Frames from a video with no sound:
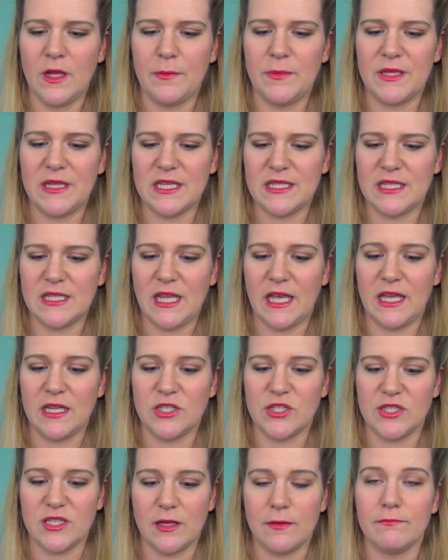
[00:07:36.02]
But that's like a,
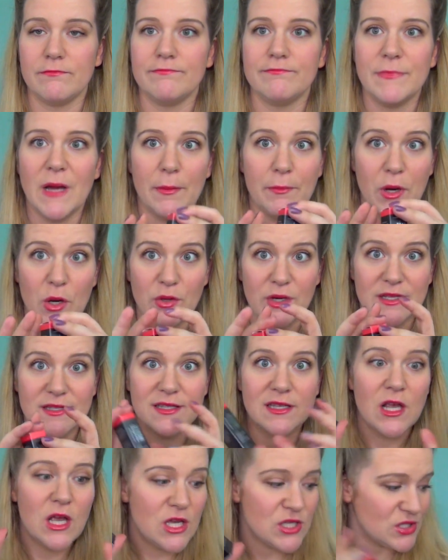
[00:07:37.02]
just a, a
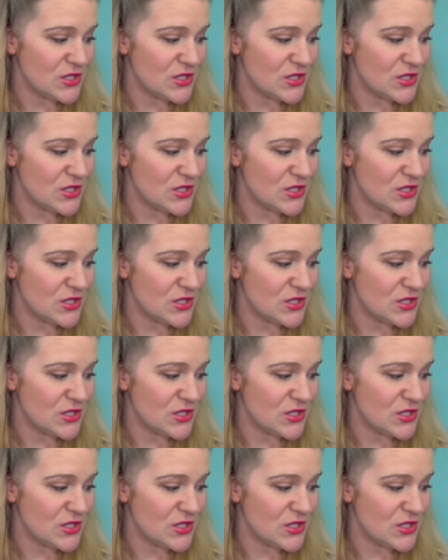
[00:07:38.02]
bonus.